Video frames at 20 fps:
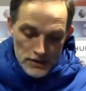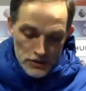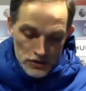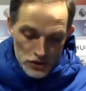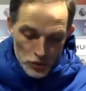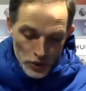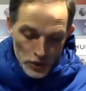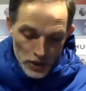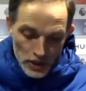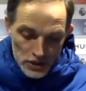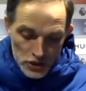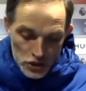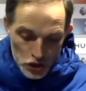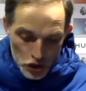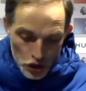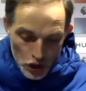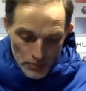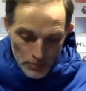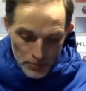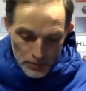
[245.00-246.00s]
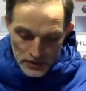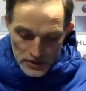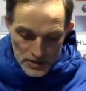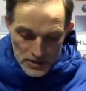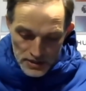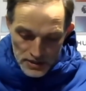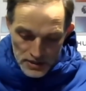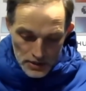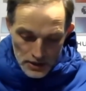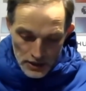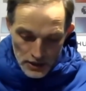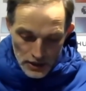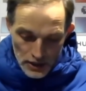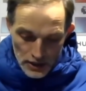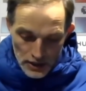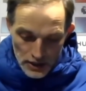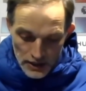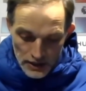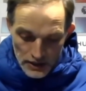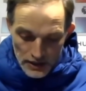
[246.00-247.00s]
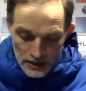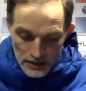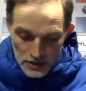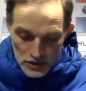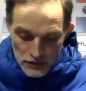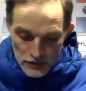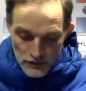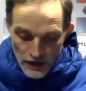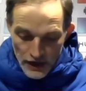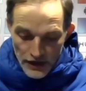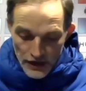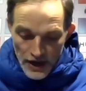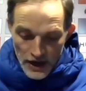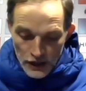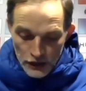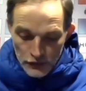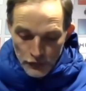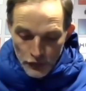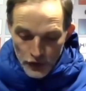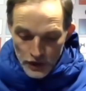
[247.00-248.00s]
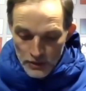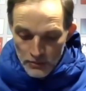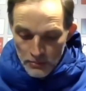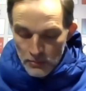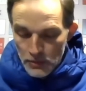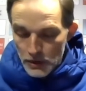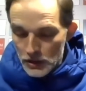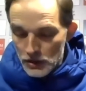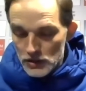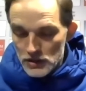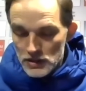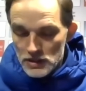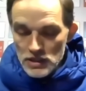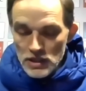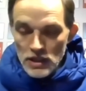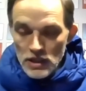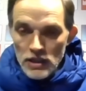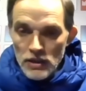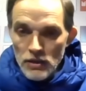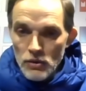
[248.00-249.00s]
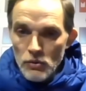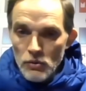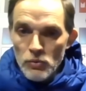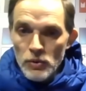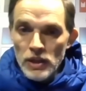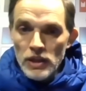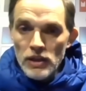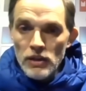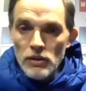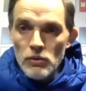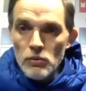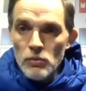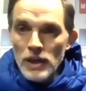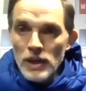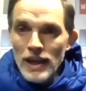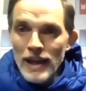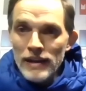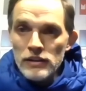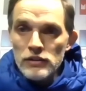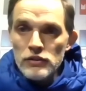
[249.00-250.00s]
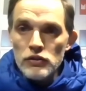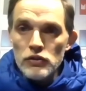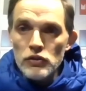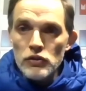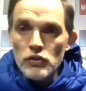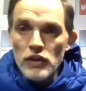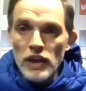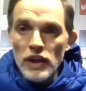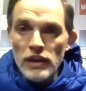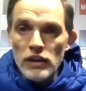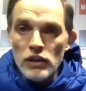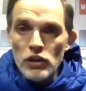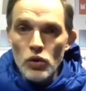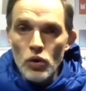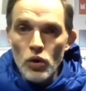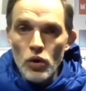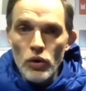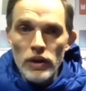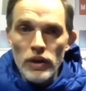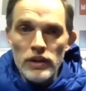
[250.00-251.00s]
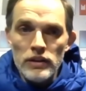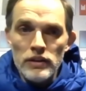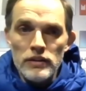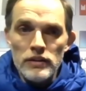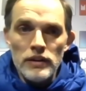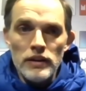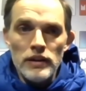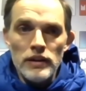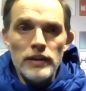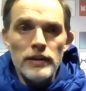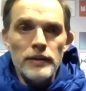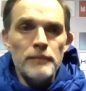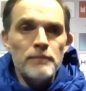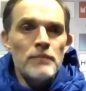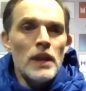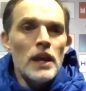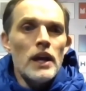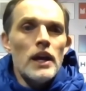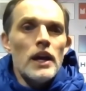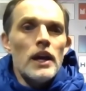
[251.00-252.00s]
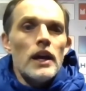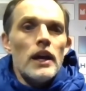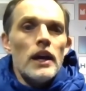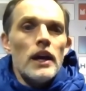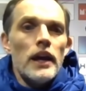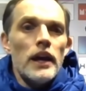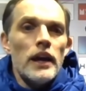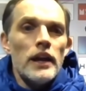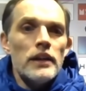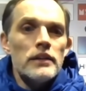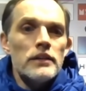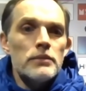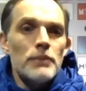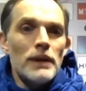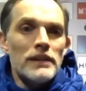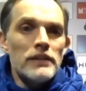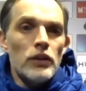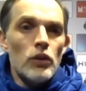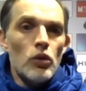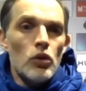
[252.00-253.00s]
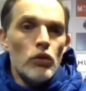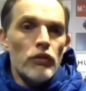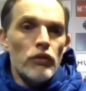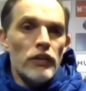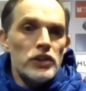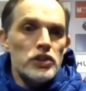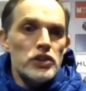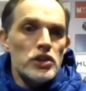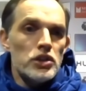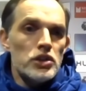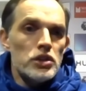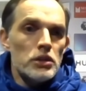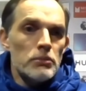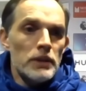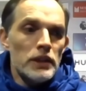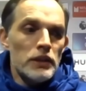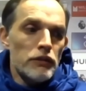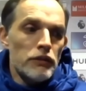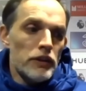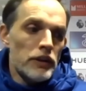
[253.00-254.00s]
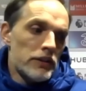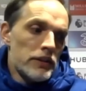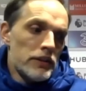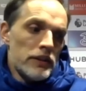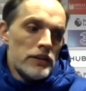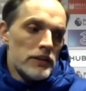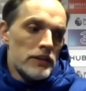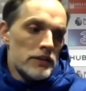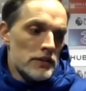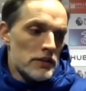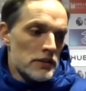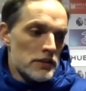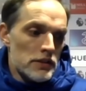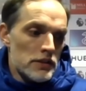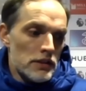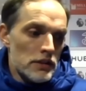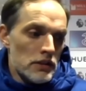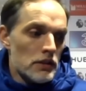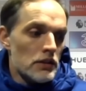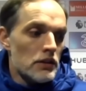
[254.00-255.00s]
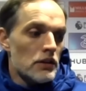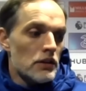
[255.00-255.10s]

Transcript: He's doing his job. It's clear that it's very hard for him, because we lacked today in Golo and Mateo Kovacic in midfield, and this is